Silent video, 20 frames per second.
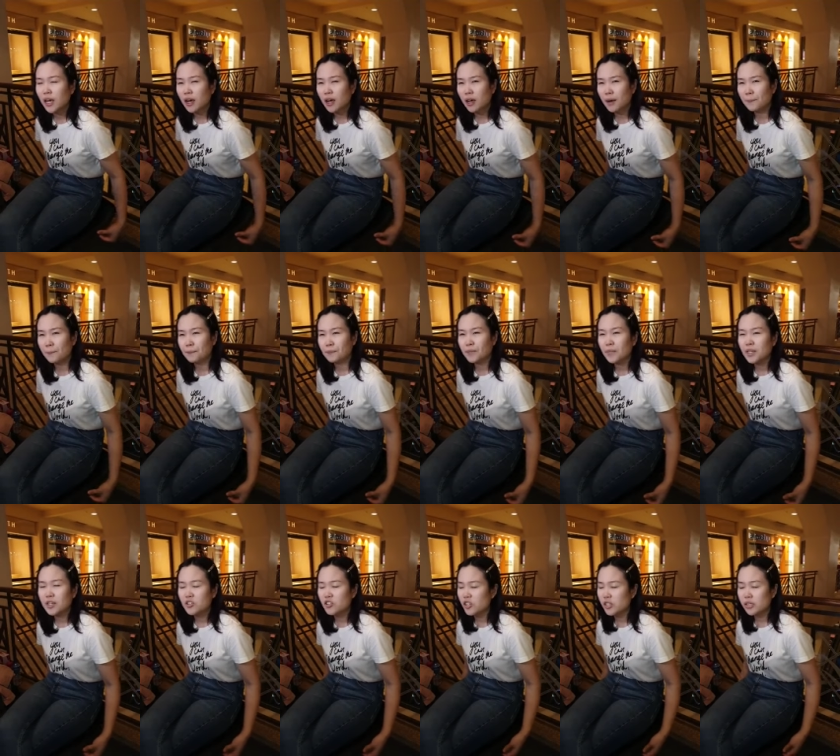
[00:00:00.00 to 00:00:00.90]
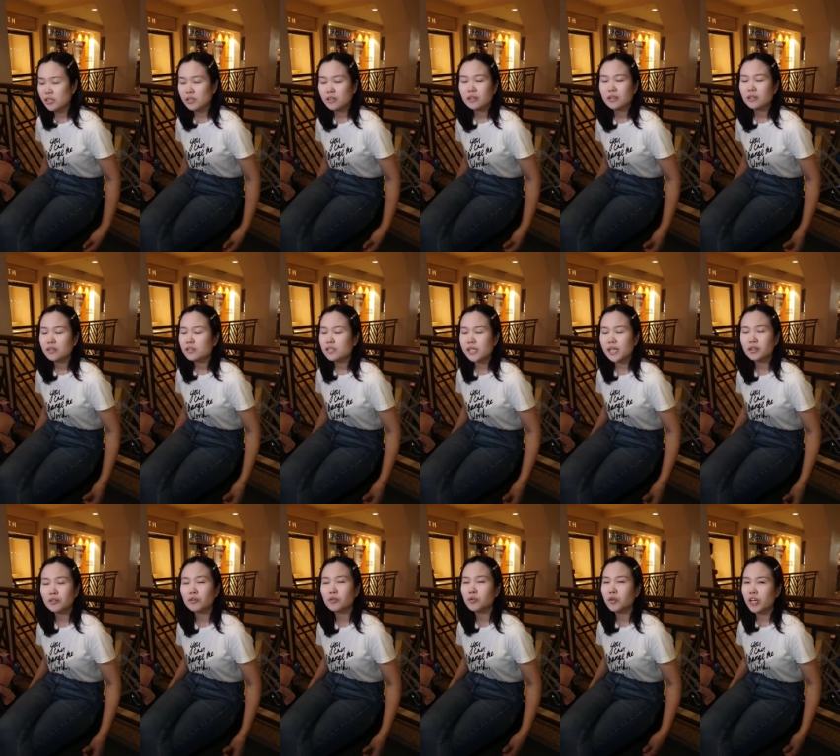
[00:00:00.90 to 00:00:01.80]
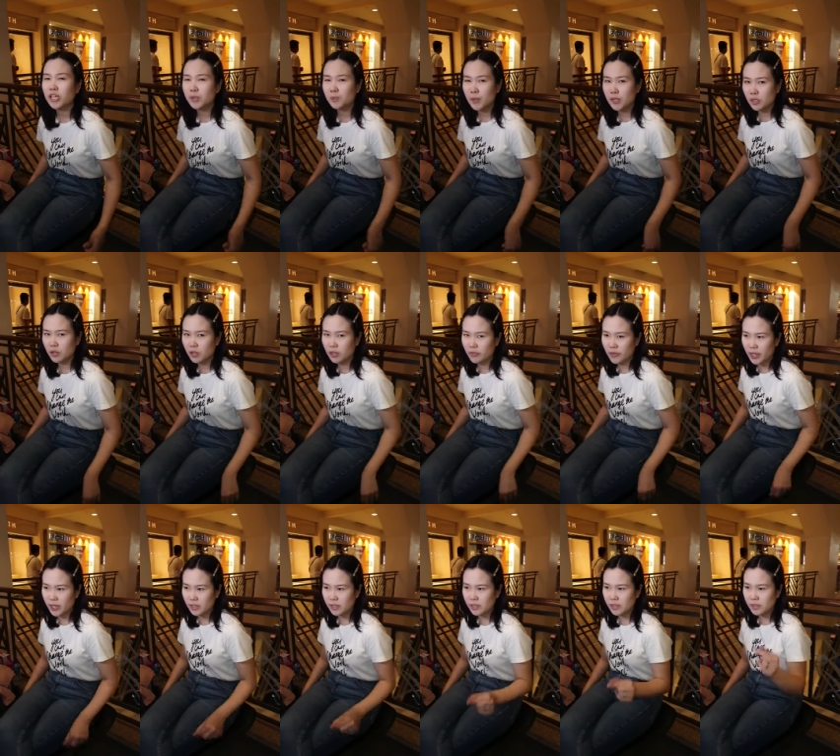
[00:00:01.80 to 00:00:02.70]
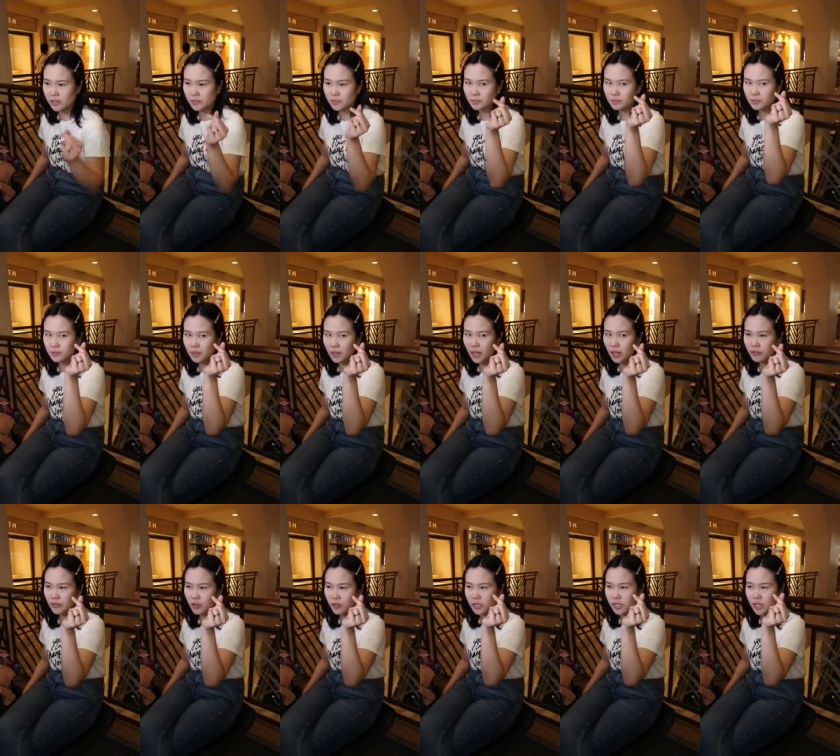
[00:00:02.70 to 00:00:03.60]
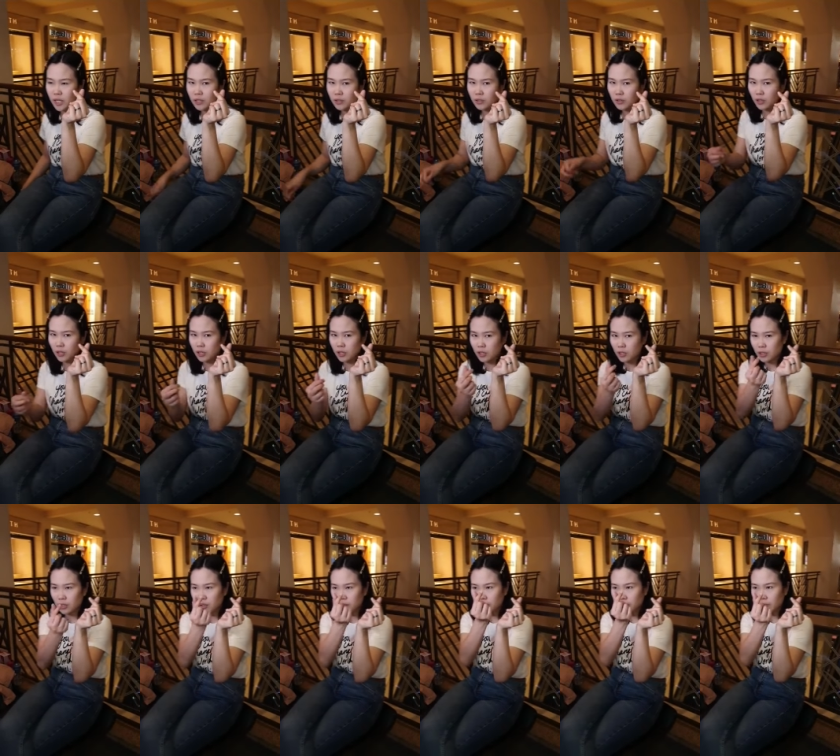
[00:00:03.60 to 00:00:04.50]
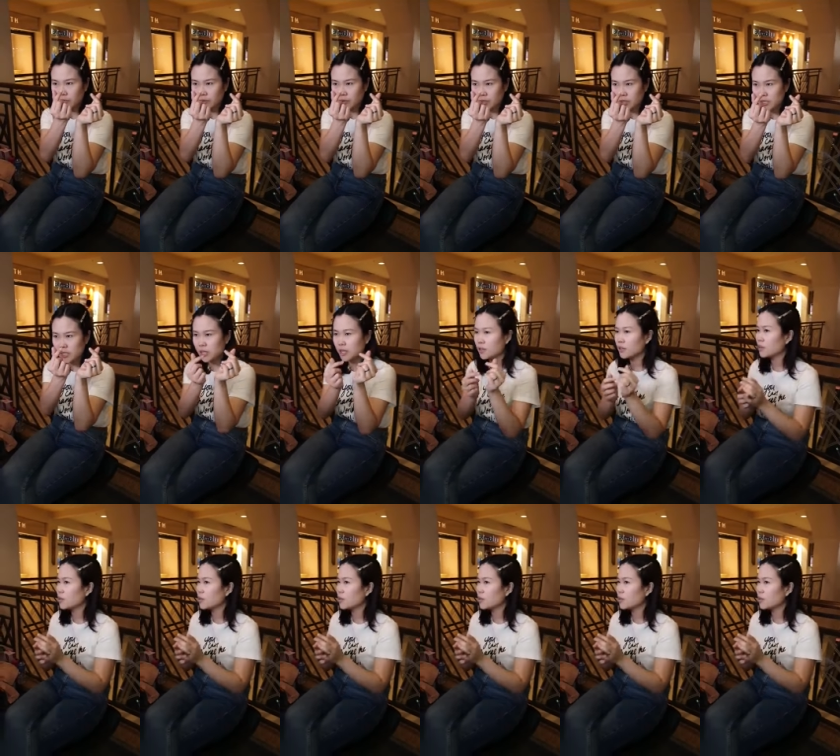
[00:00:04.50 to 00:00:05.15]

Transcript: Um, just say no to Espasol things. Love your skin color. Love your skin.